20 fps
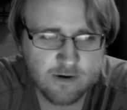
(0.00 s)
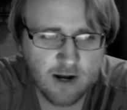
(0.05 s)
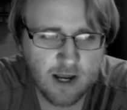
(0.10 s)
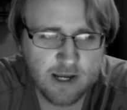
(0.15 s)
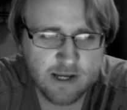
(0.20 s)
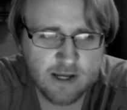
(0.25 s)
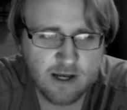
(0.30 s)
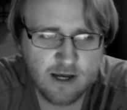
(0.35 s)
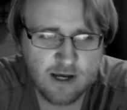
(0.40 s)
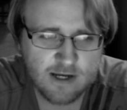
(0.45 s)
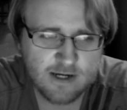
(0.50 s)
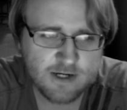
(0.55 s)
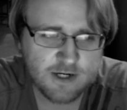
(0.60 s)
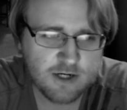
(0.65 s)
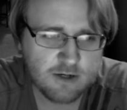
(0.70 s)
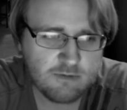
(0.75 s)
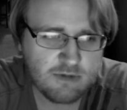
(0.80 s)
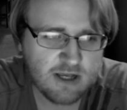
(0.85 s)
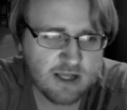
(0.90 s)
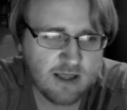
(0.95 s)
Your icon
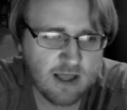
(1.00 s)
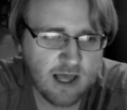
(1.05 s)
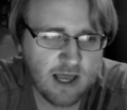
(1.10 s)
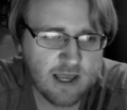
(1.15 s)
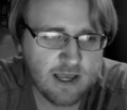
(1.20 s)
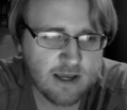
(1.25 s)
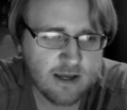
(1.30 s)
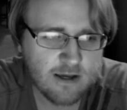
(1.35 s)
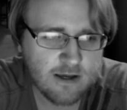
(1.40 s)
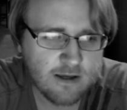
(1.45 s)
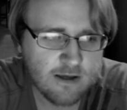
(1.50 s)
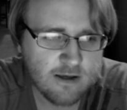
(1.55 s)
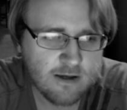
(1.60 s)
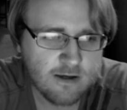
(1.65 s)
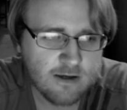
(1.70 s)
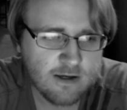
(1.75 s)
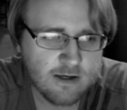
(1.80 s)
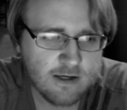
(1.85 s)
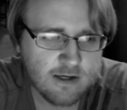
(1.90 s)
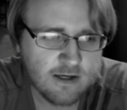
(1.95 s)
should be like
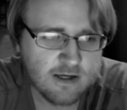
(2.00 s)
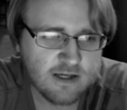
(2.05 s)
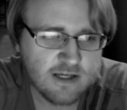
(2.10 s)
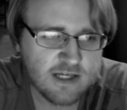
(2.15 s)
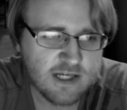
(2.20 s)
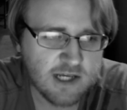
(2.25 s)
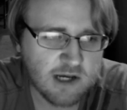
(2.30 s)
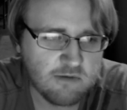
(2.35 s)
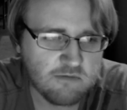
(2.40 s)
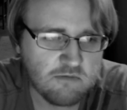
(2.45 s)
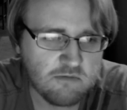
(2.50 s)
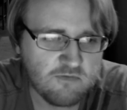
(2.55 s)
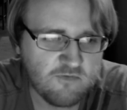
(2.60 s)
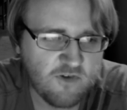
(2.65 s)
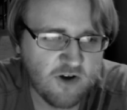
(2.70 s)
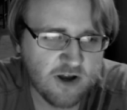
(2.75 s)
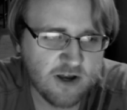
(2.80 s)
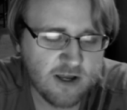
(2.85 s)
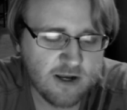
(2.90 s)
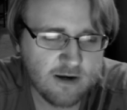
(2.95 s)
some
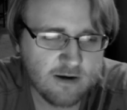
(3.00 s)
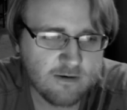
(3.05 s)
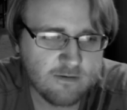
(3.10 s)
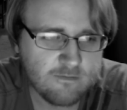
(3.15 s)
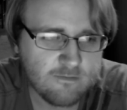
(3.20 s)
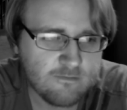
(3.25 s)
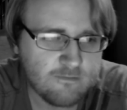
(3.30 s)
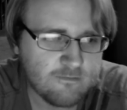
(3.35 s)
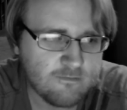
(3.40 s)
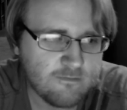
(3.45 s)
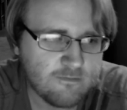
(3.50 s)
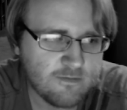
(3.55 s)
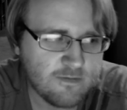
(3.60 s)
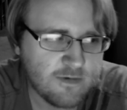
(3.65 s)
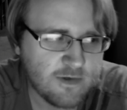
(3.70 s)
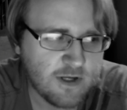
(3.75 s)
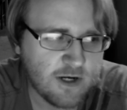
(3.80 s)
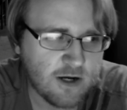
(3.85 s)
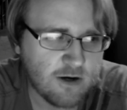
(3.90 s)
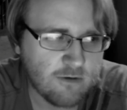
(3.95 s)
fucking
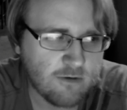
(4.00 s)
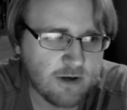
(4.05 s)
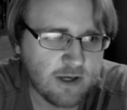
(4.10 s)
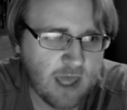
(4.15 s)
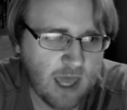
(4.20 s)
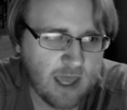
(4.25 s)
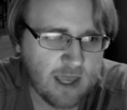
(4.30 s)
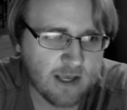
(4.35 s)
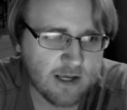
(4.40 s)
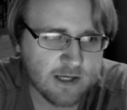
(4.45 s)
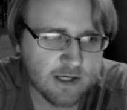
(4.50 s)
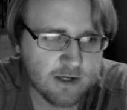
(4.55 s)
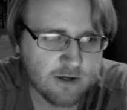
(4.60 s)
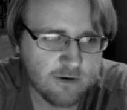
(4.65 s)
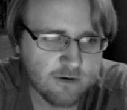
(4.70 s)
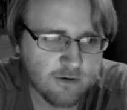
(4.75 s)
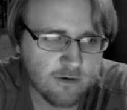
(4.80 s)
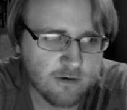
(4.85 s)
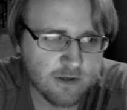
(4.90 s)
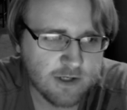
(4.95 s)

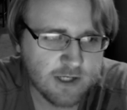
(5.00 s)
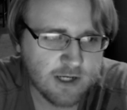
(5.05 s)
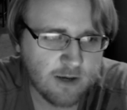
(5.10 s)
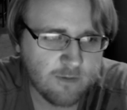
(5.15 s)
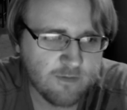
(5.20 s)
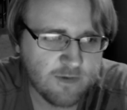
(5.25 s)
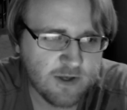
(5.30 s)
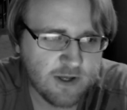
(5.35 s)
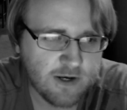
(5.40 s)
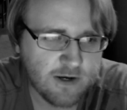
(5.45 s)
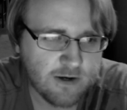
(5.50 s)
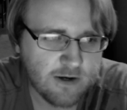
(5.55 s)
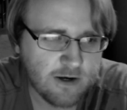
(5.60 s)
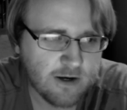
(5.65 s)
gangster or something.